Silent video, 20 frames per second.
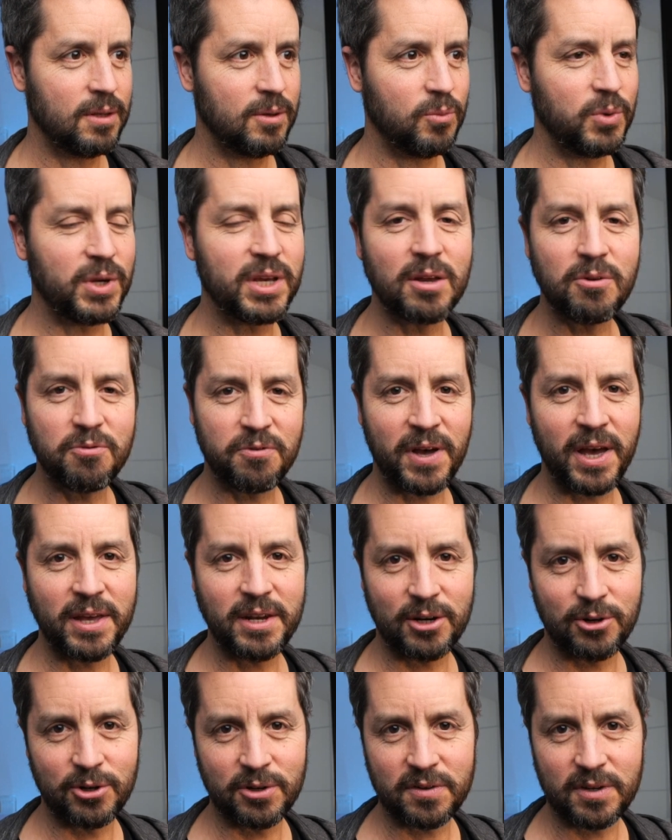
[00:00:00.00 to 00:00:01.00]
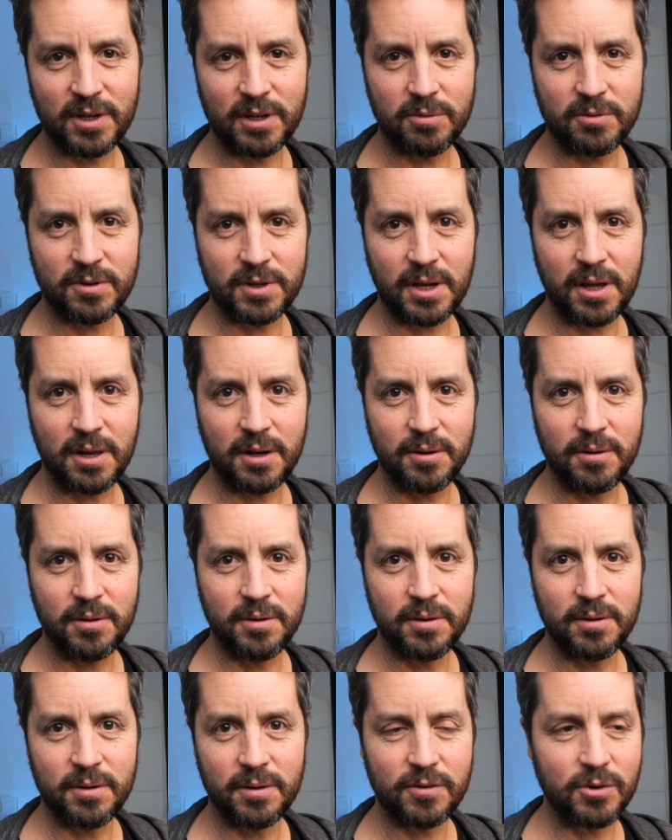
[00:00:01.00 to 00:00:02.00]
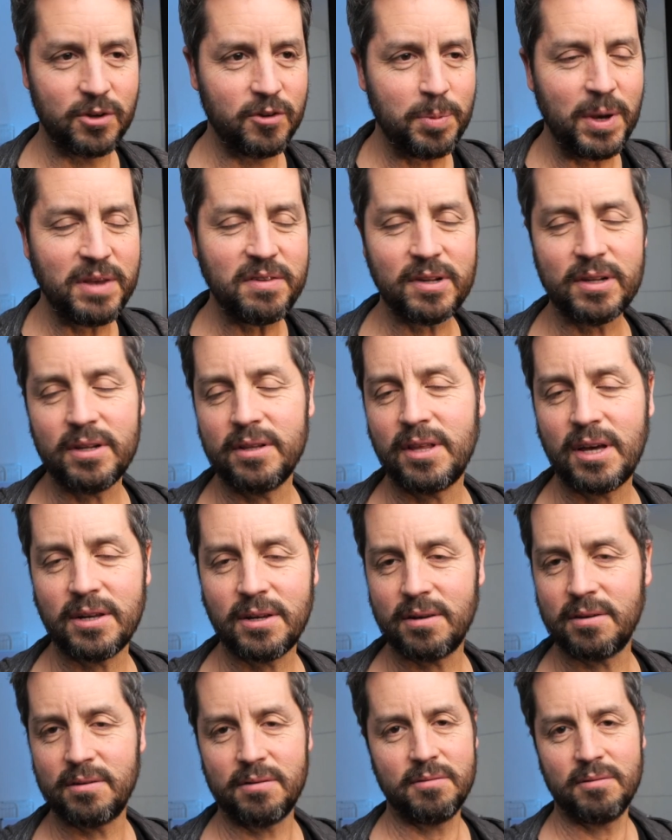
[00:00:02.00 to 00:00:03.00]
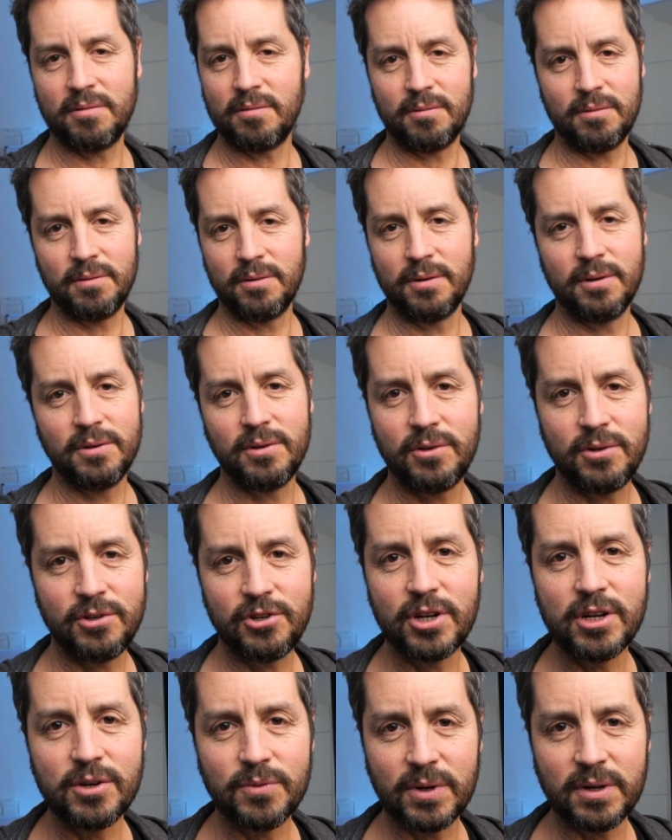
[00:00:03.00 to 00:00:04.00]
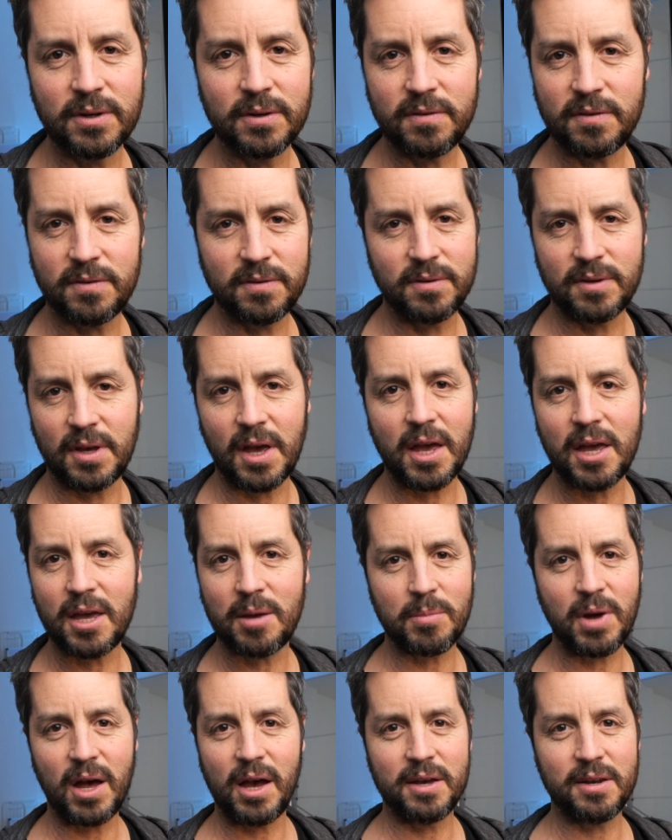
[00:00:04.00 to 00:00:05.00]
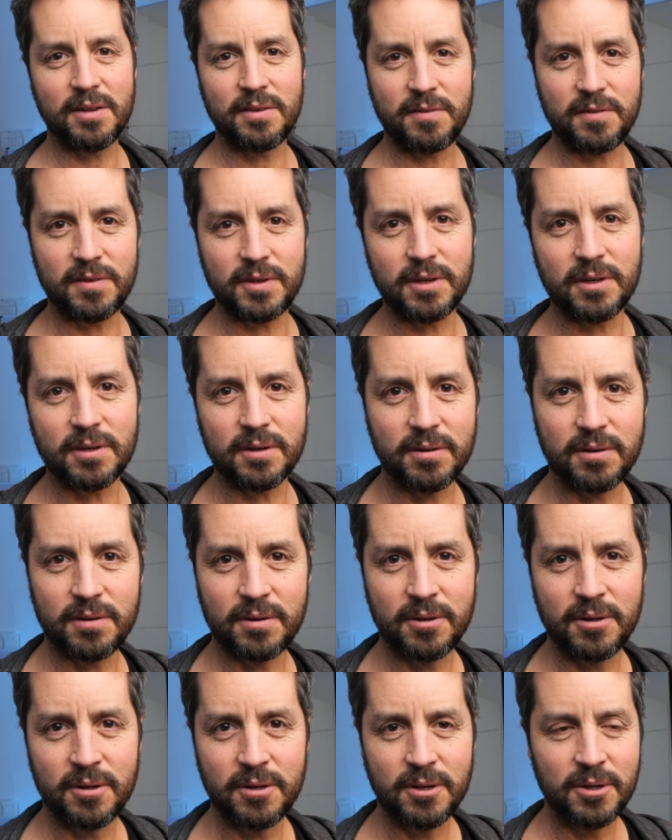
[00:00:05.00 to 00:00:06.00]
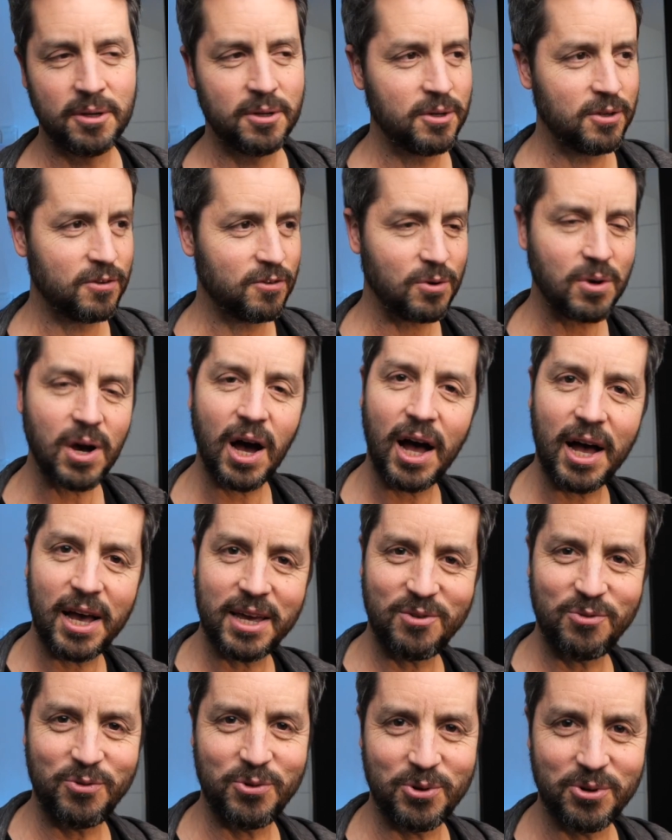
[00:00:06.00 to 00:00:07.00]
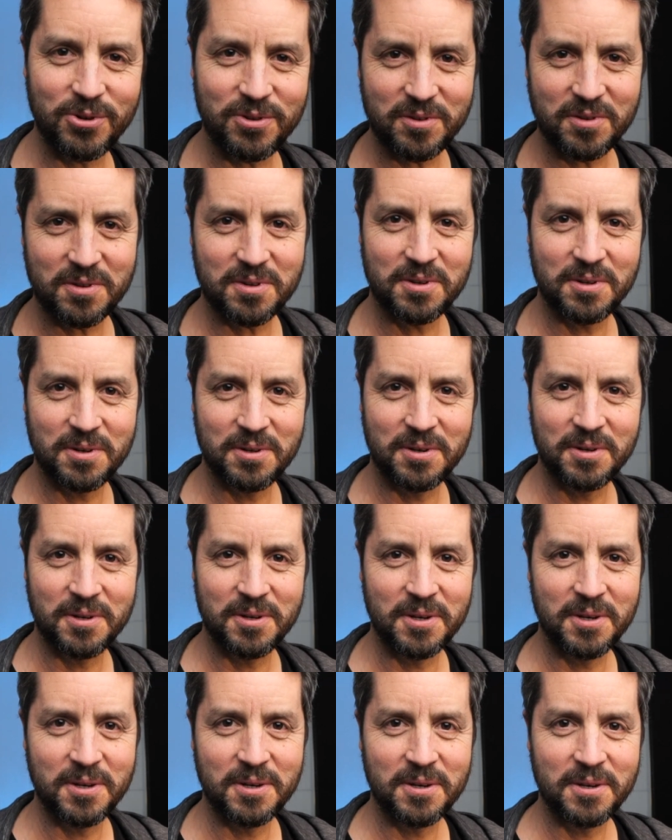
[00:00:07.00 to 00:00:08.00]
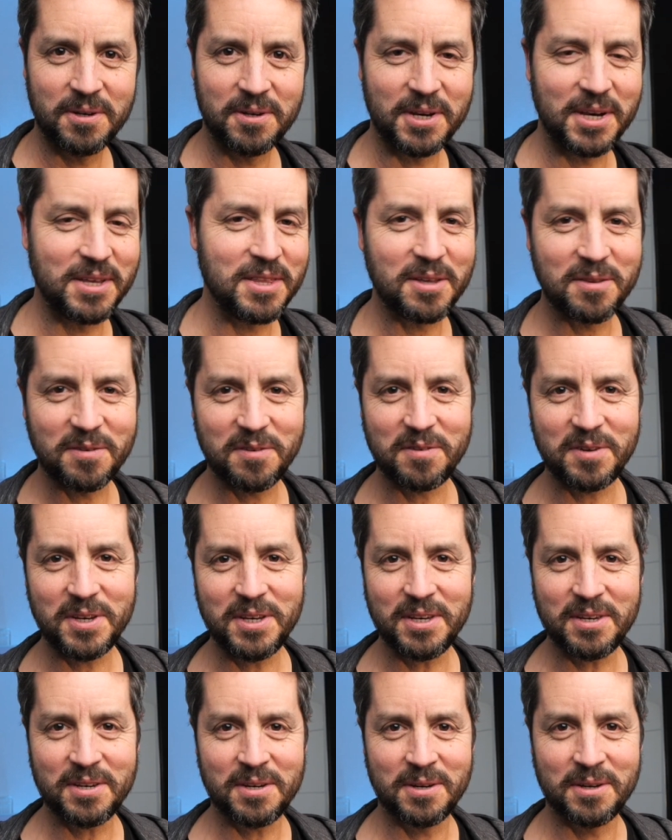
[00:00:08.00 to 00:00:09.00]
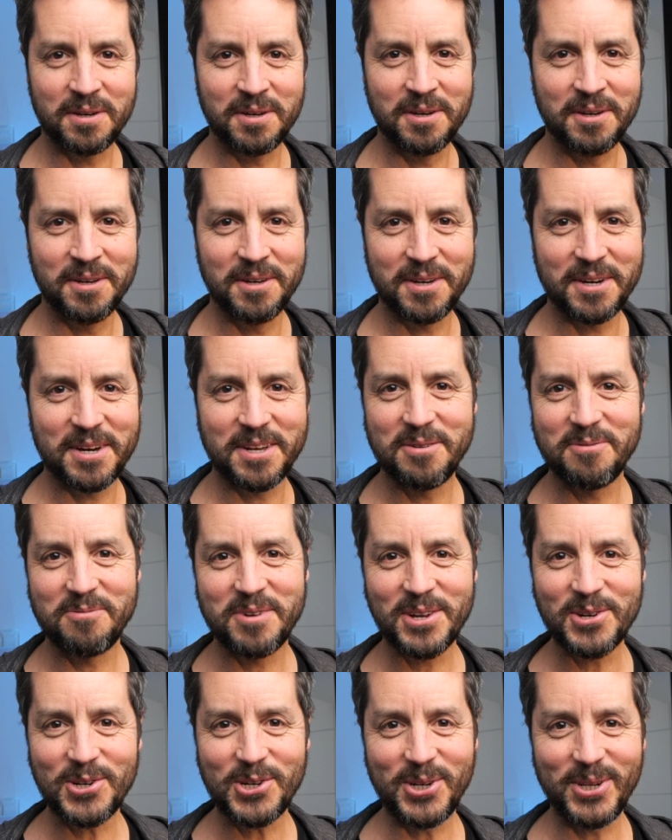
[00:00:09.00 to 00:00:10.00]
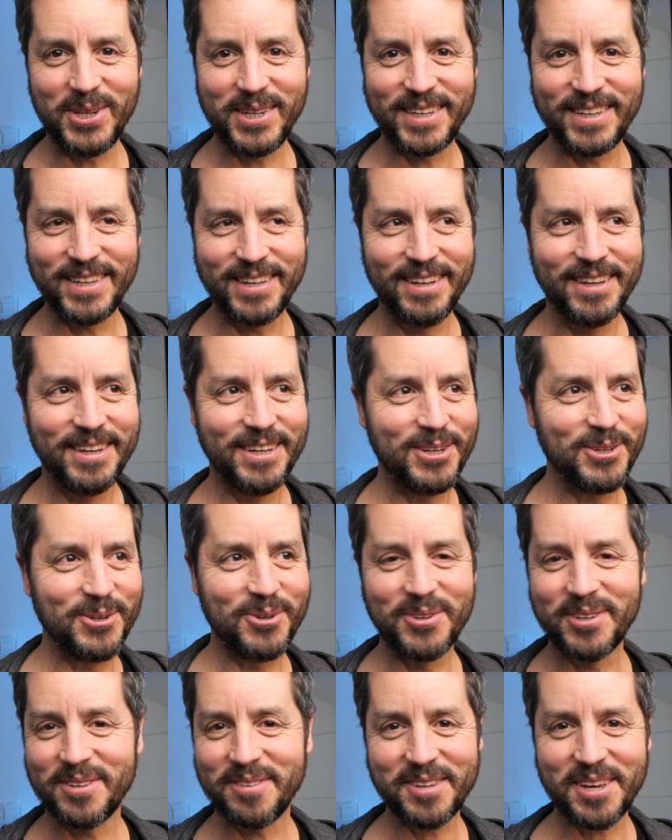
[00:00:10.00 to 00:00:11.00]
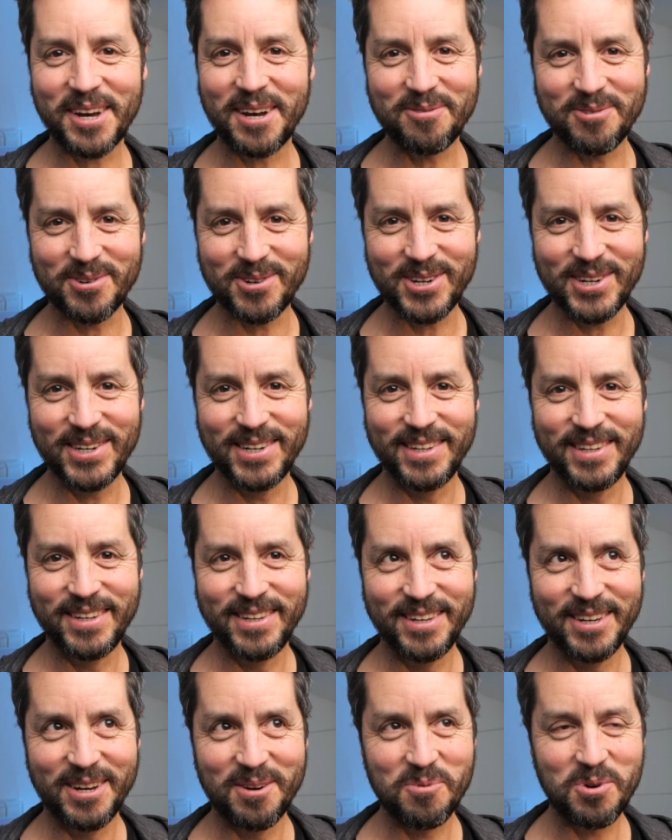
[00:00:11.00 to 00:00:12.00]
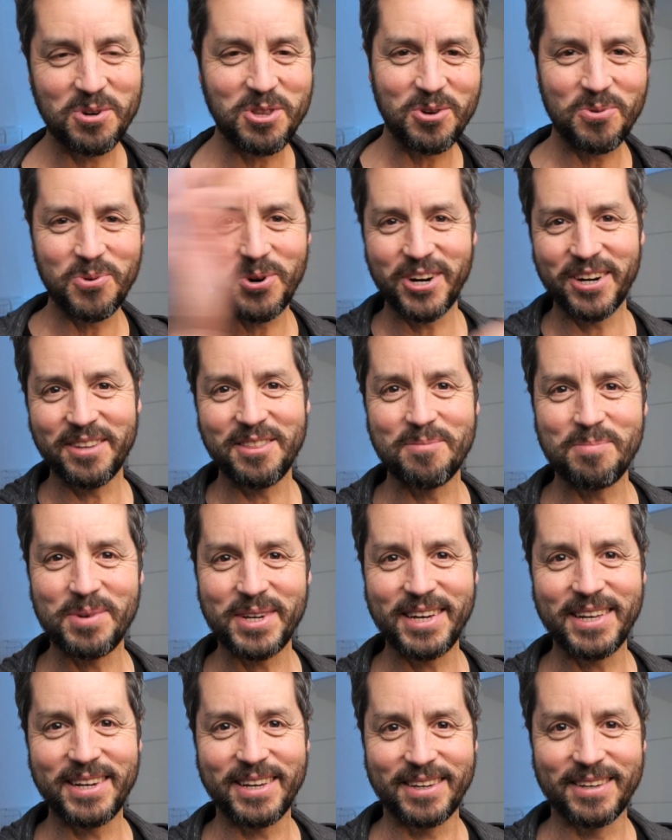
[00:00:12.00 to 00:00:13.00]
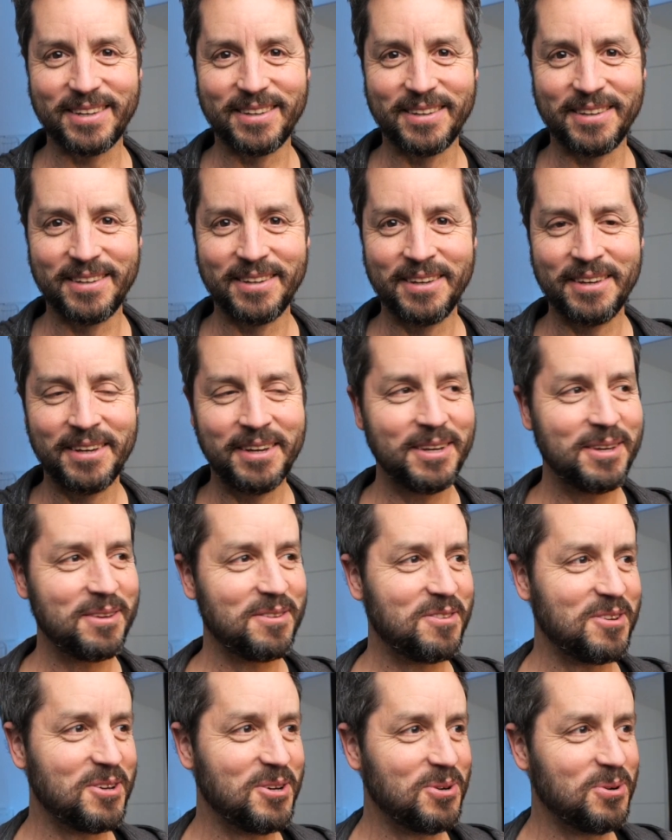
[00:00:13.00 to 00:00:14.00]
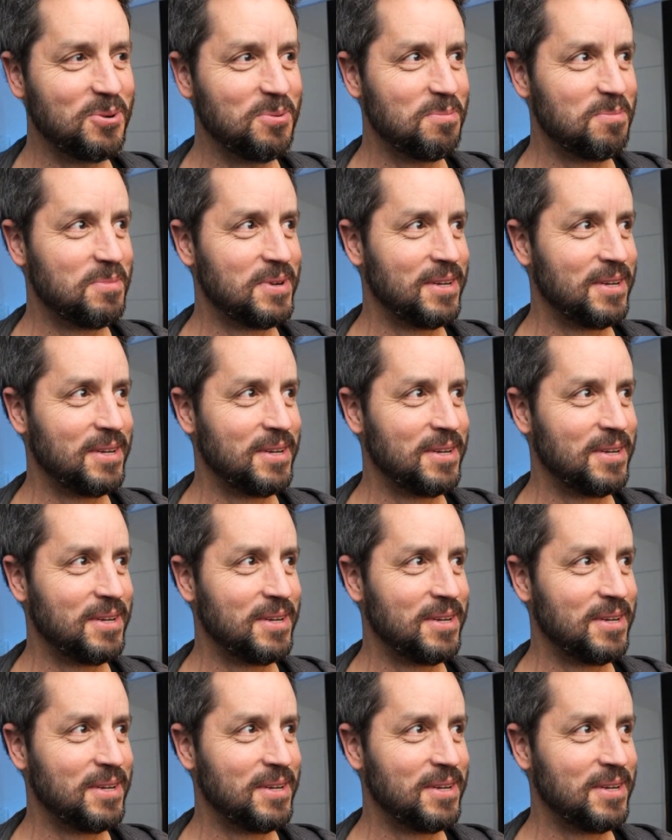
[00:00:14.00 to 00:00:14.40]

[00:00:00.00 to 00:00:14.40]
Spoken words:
we can find ourselves again. So it's basically that children's game, hide and seek. So you hide first, and then seek, and eventually you'll discover what you were at the beginning. So